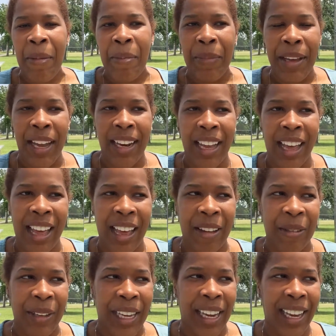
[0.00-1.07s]
But
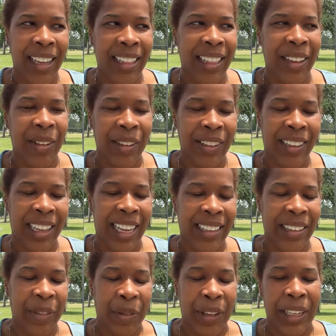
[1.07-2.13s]
there was
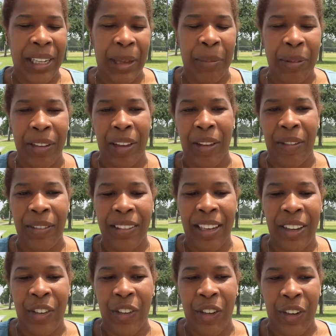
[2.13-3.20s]
like different clips of
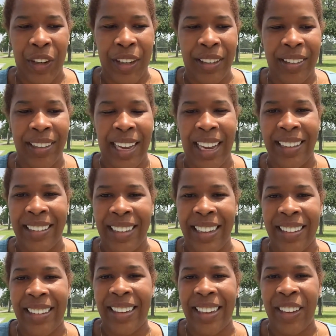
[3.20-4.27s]
teachers
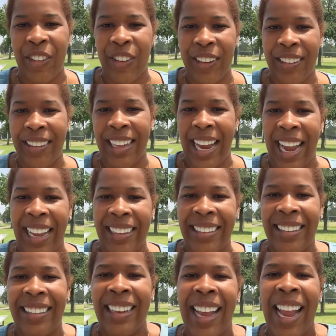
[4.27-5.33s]
dancing to Just
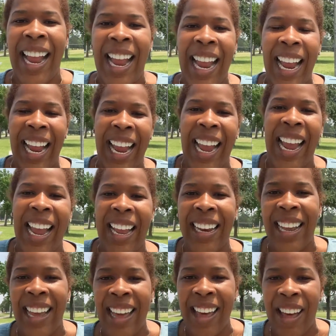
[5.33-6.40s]
Dance, and
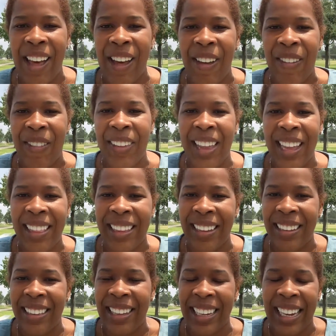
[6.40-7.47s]

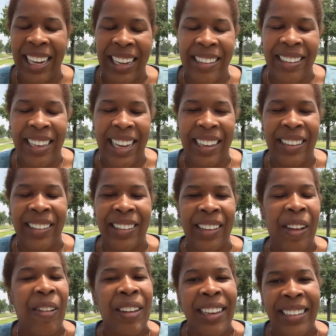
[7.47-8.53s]
the kids get
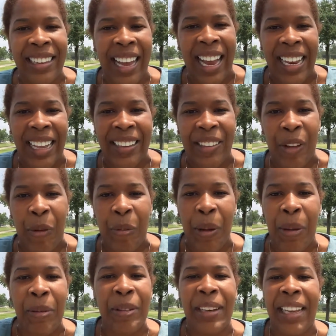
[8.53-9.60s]
so excited, so
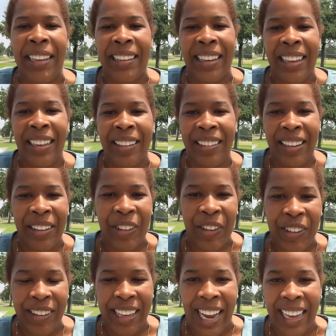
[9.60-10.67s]
pumped when they see their
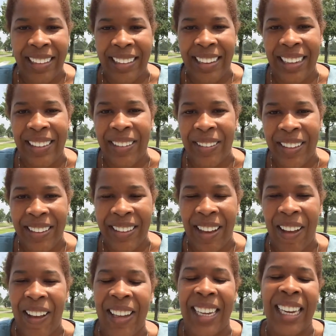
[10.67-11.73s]
teachers dancing to a
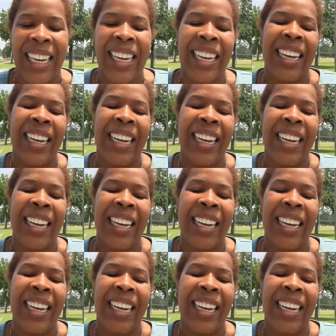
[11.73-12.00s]
song.